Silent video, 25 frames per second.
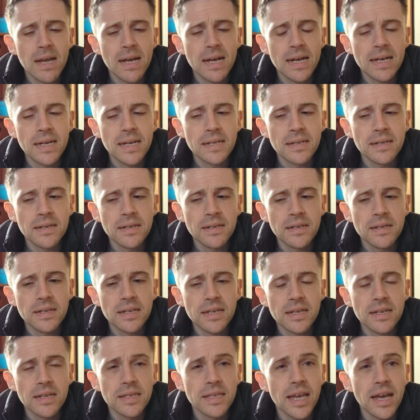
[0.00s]
And
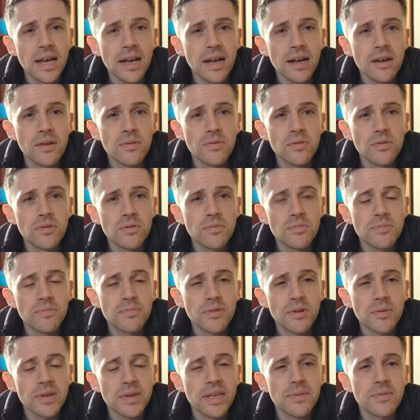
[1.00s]
yeah, I will
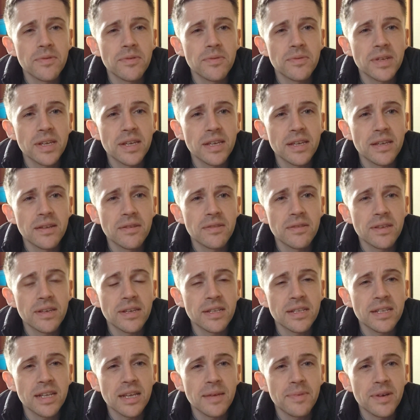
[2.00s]
probably keep you updated
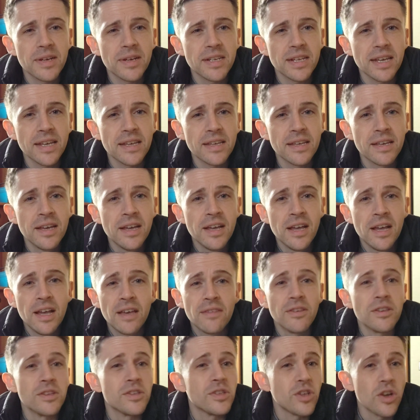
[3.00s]
things day by day.
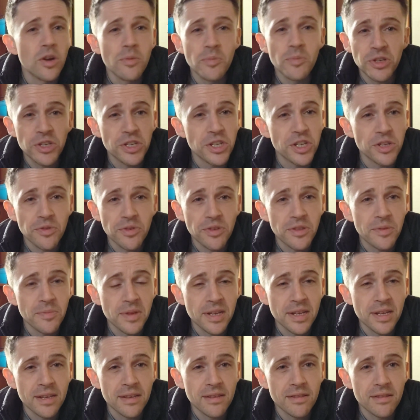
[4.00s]
There's so much to do at the
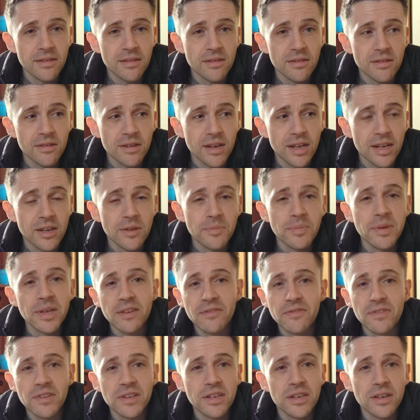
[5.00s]
minute that I could make
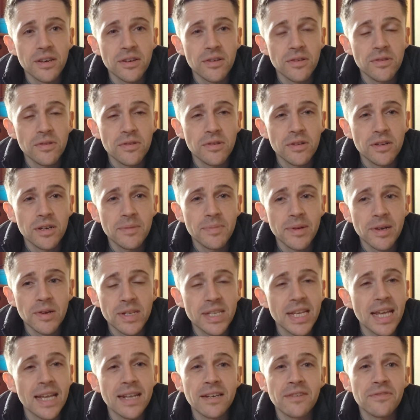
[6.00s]
a video
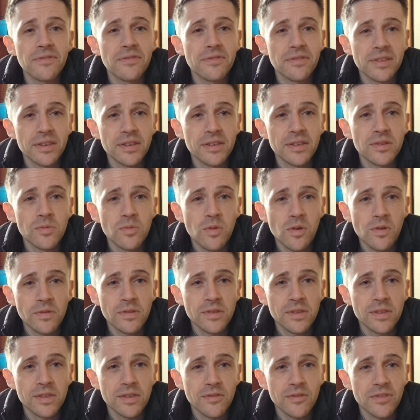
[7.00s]
about 10 different things at
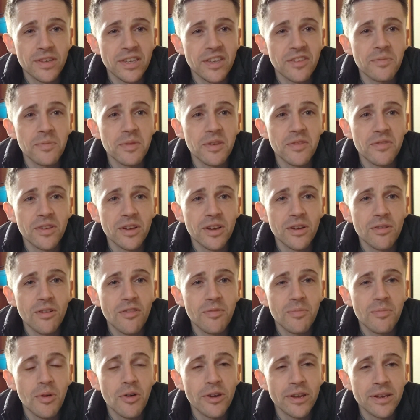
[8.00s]
once, so forgive me if I go
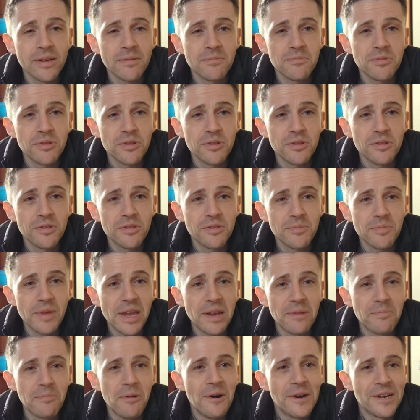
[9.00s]
off point, but the
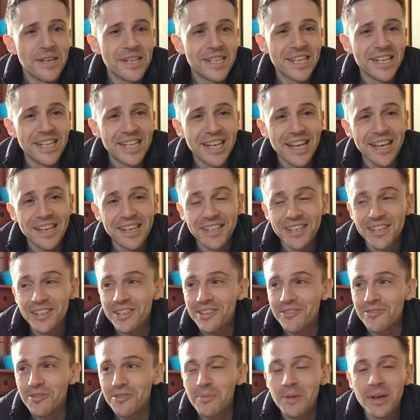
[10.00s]
main point today is
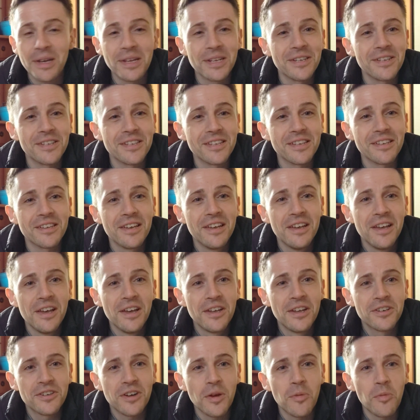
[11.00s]
just to remind you to
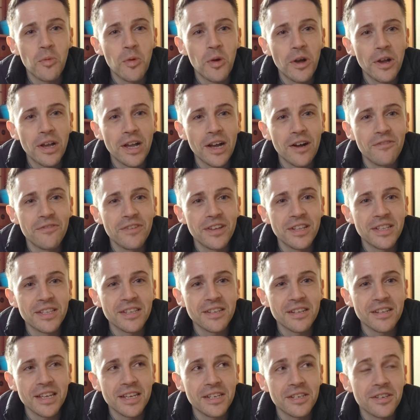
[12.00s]
try and work out
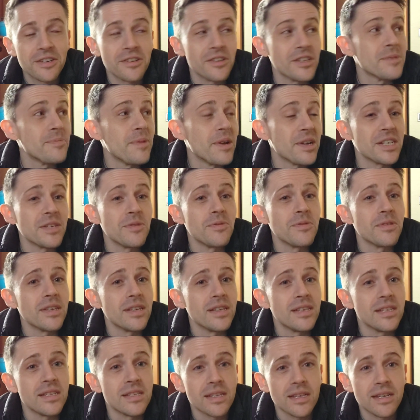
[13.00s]
ventilation, especially with
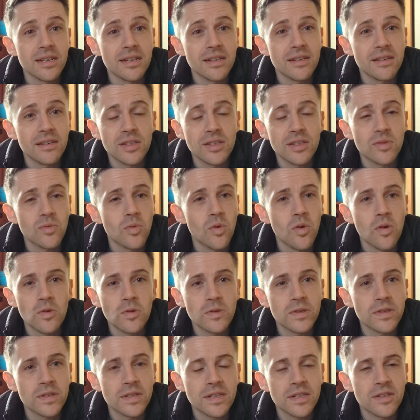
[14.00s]
these
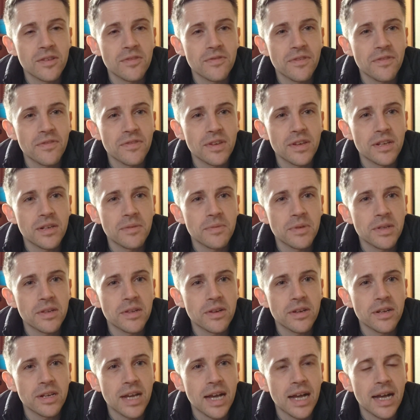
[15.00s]
walls and stuff. If you're going to be
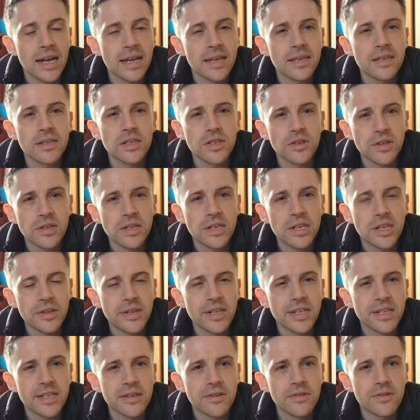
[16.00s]
looking at Akiyas, you
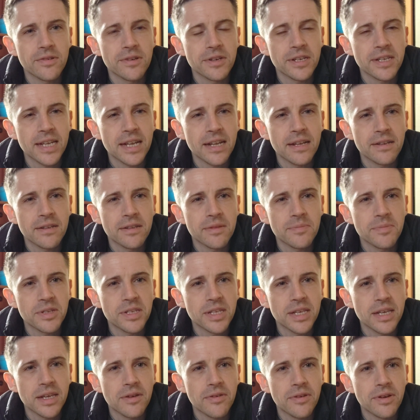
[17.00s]
need to understand the
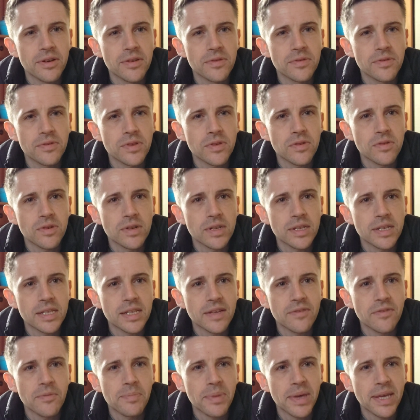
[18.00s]
materials, or at least
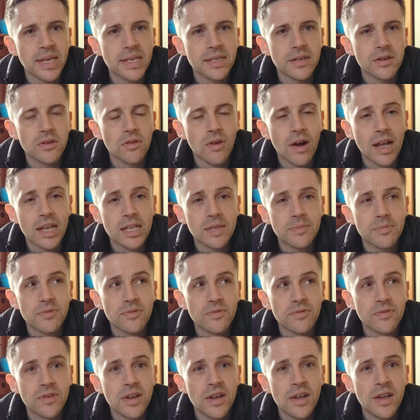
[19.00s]
have a basic grasp
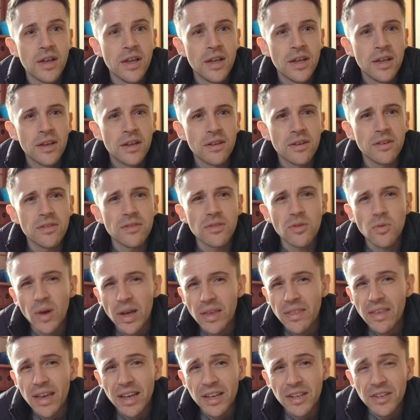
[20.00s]
of the
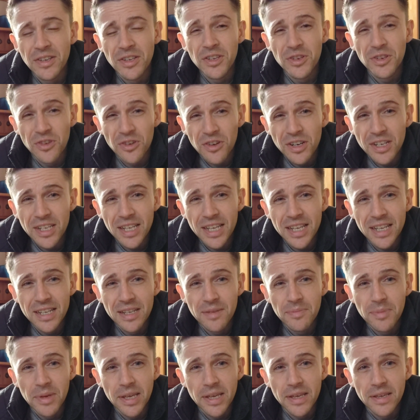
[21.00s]
way they're
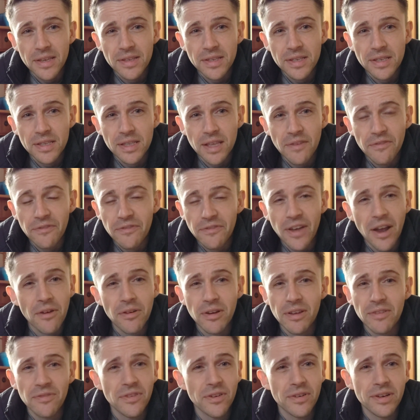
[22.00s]
constructed, because they're
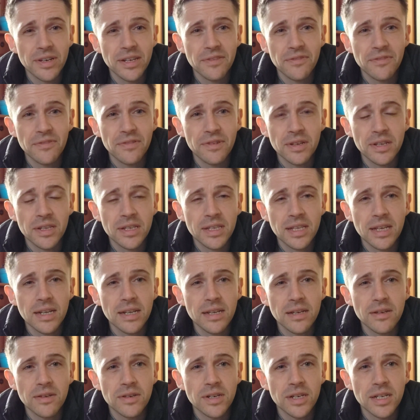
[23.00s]
very different to, say,
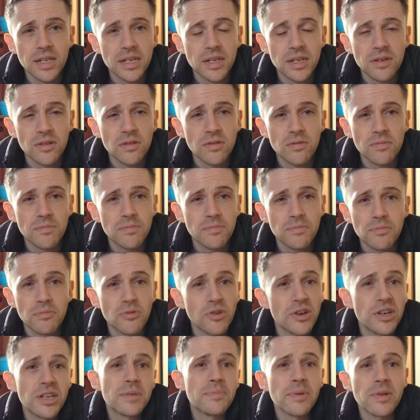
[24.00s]
like a traditional
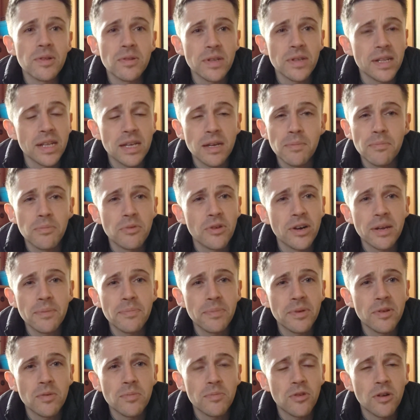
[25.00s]
British building, like a brick
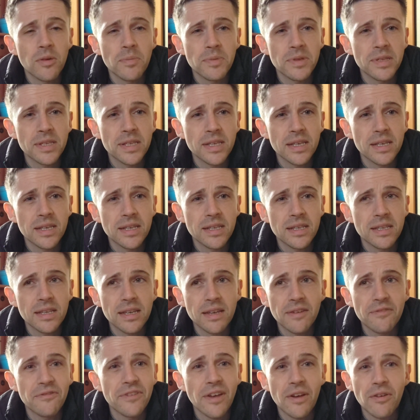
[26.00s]
built property. It's
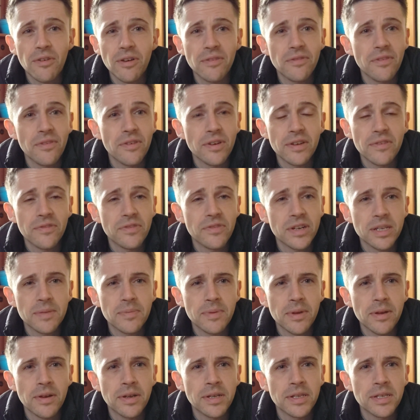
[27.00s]
like a very different
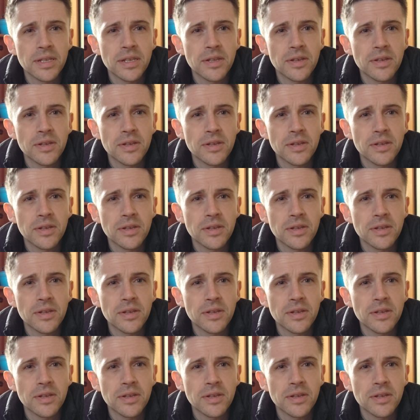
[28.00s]
experience.